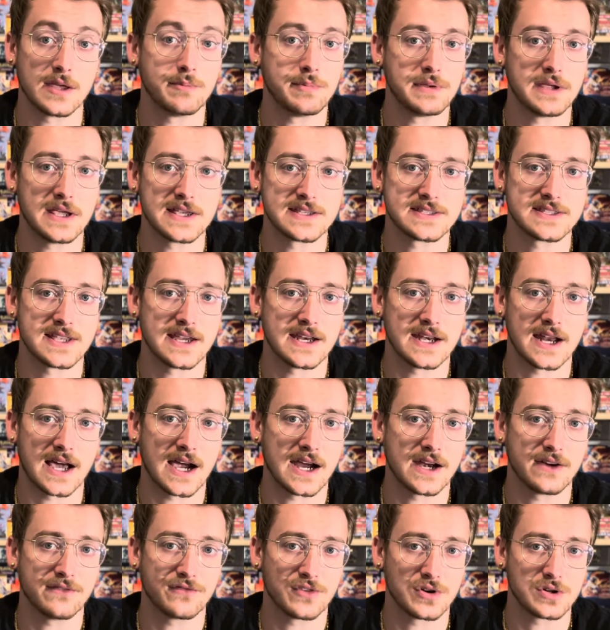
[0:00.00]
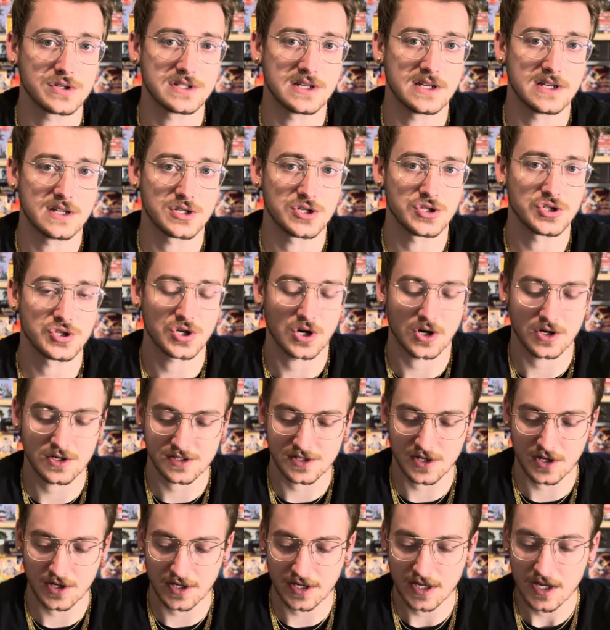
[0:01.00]
PSA 9 first edition
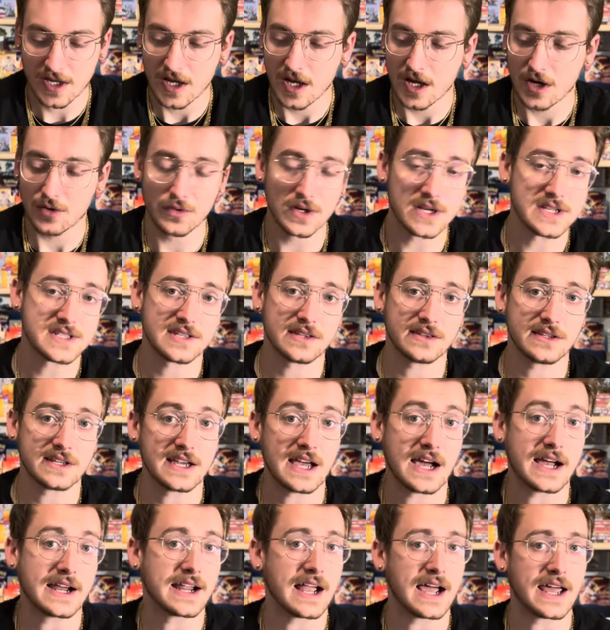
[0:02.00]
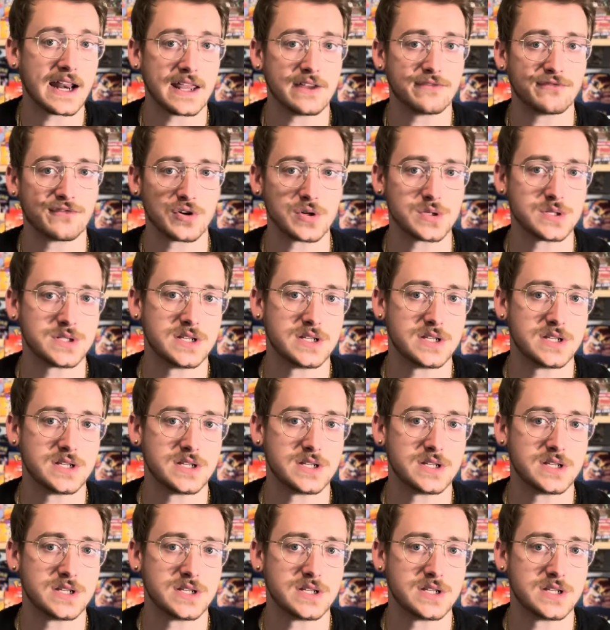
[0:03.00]
Charizard. Recently, I got a first